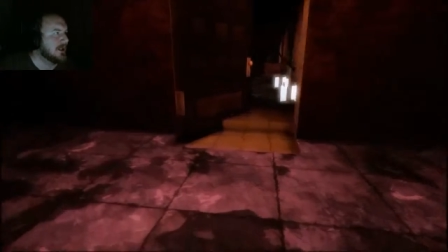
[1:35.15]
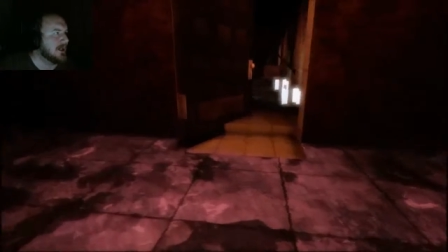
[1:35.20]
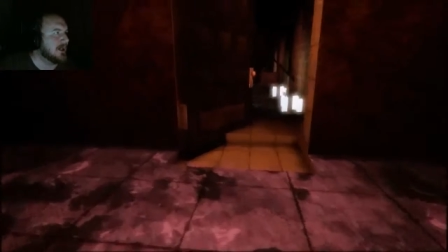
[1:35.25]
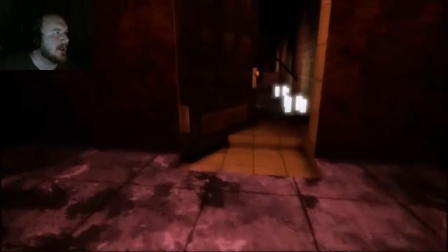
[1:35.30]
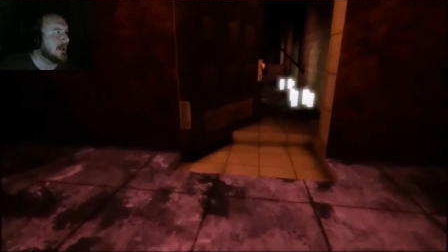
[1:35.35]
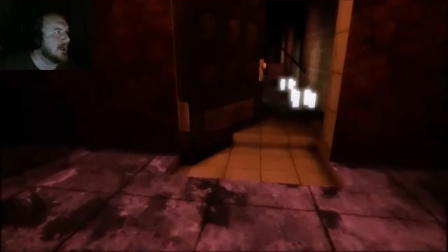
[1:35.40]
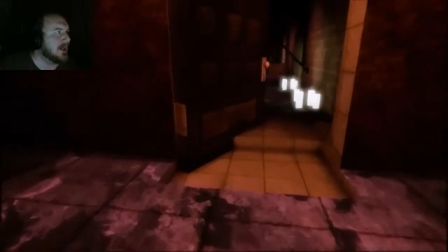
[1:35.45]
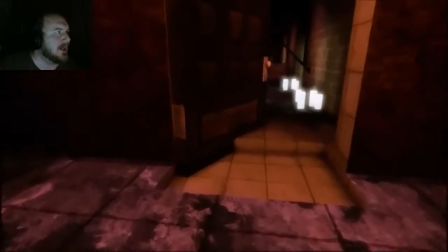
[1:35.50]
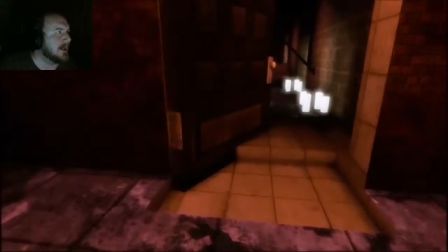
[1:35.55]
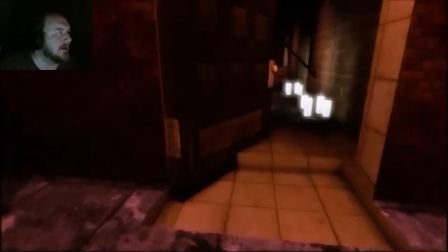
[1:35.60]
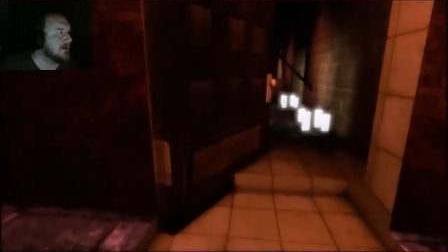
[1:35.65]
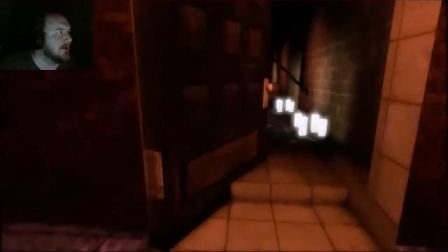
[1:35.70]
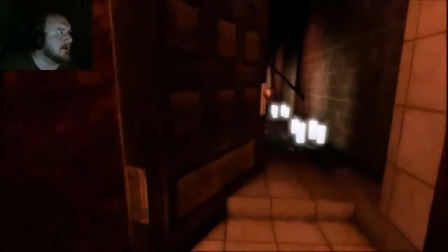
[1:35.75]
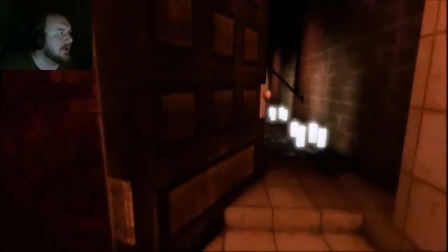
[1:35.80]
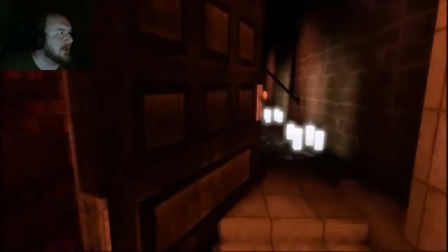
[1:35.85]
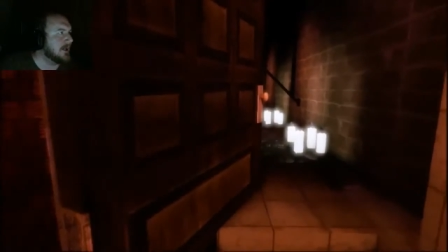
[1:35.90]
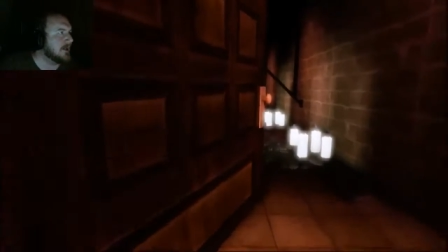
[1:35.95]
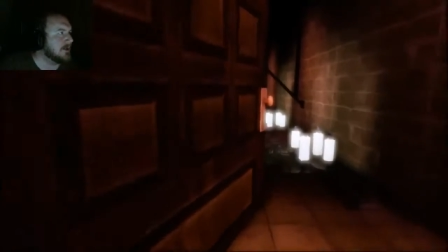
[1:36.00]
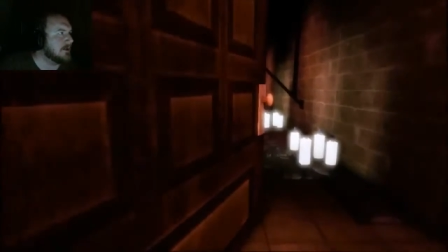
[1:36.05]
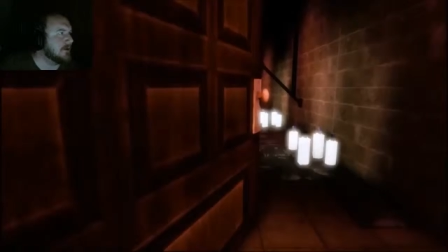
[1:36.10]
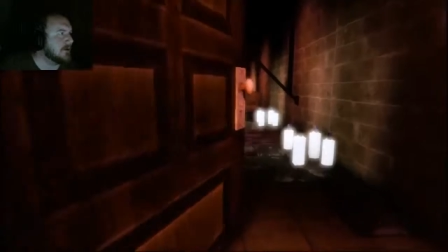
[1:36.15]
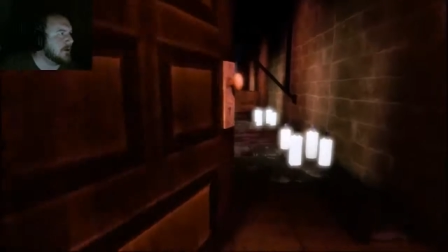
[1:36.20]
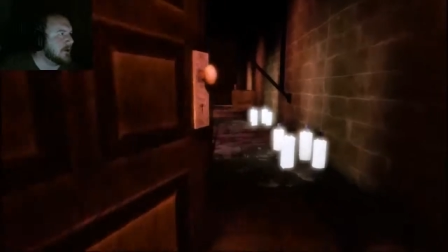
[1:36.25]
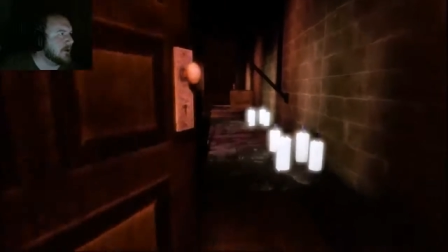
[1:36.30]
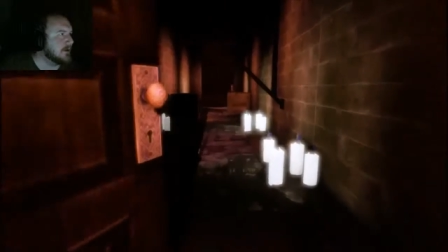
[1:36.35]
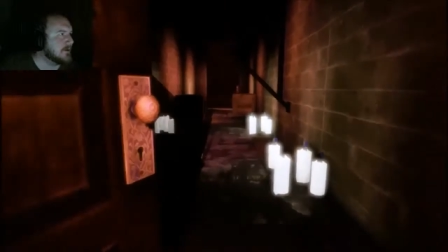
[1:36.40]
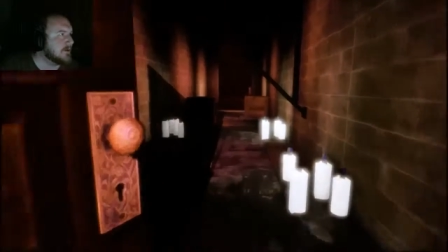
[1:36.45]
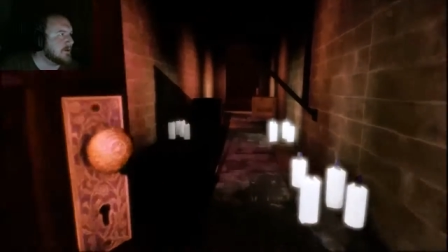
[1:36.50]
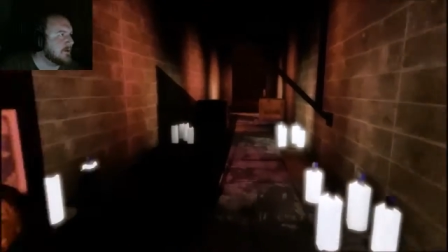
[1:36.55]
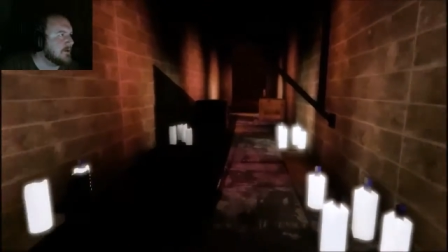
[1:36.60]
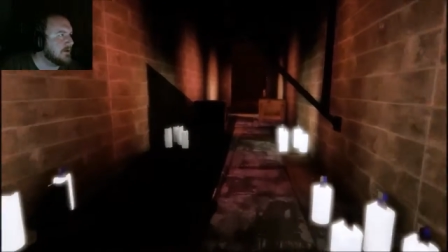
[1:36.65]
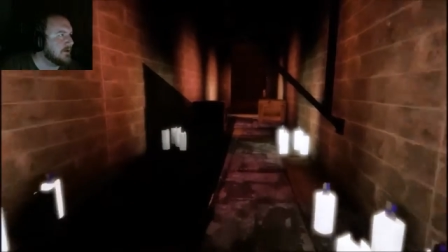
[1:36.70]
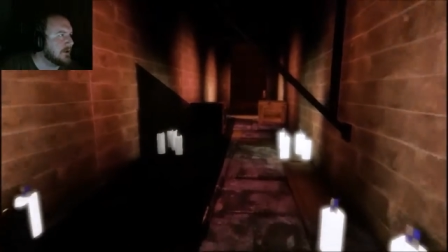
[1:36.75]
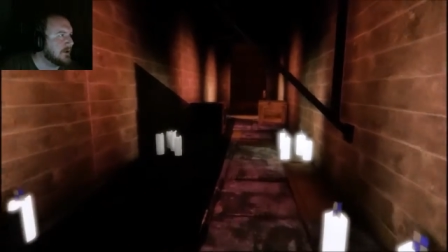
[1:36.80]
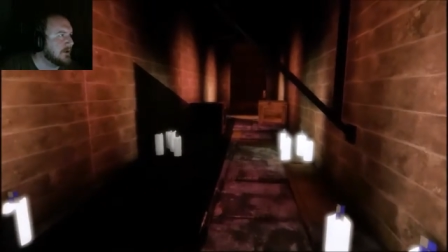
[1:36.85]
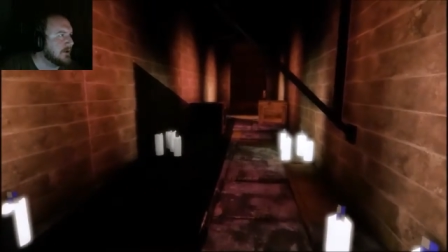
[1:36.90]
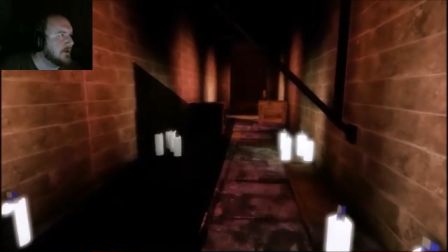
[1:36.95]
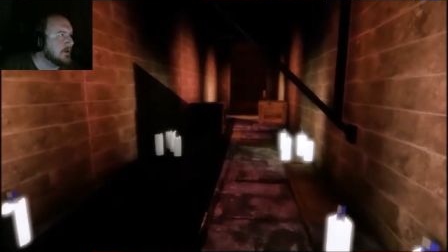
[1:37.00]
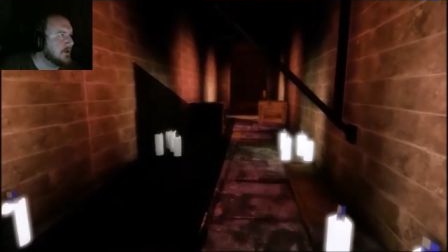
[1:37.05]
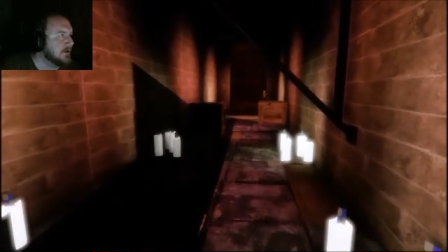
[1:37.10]
I don't like it. Alright, let's go in
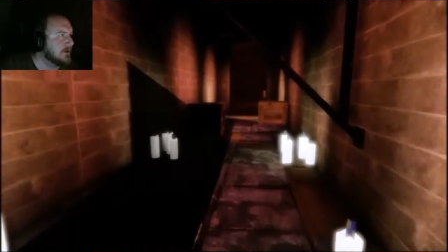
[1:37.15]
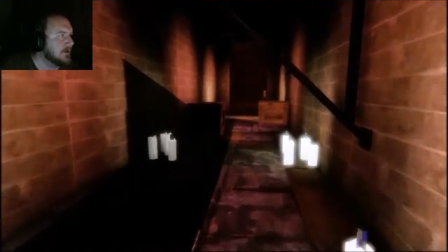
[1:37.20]
here.